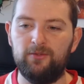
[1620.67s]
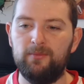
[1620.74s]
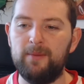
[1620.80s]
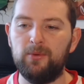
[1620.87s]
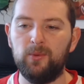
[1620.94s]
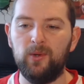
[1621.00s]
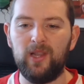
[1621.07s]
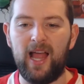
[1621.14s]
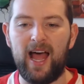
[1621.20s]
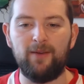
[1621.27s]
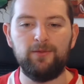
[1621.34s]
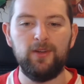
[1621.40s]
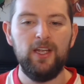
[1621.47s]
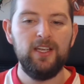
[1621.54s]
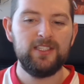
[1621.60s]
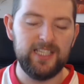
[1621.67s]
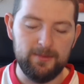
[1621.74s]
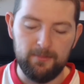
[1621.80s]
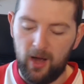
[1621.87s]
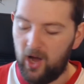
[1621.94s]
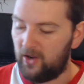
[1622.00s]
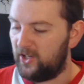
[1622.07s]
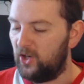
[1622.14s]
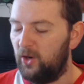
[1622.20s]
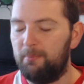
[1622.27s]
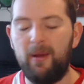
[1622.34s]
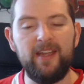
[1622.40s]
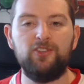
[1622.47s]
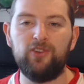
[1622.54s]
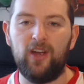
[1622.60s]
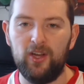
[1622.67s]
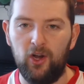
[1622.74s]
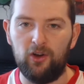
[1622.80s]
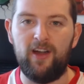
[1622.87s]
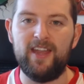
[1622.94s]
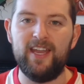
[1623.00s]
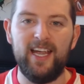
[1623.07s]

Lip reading: Maybe we'll have Slimani or Benny Traore.